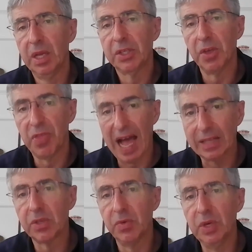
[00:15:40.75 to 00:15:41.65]
So
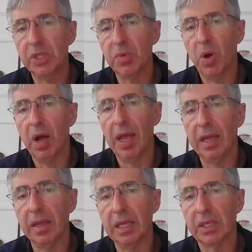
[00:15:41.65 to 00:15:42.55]
that's the reason
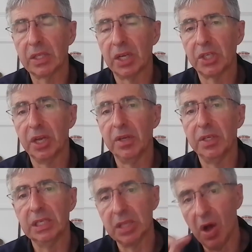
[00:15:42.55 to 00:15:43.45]
why it's such a
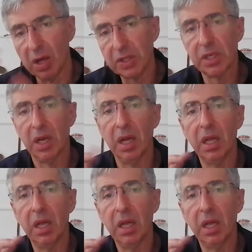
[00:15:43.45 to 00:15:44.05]
disaster